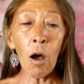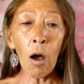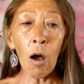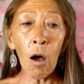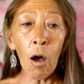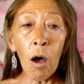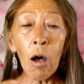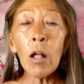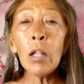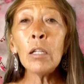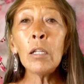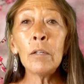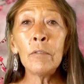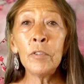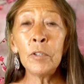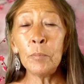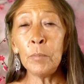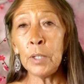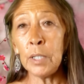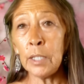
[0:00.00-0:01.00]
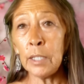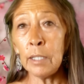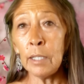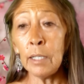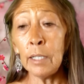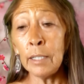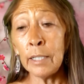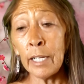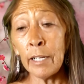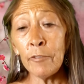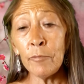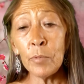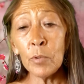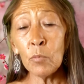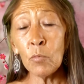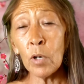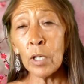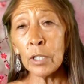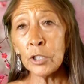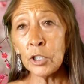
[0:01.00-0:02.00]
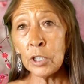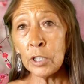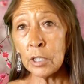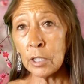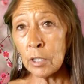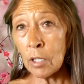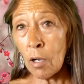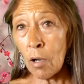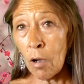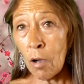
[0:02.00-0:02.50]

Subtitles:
All of the media, and I've been watching it,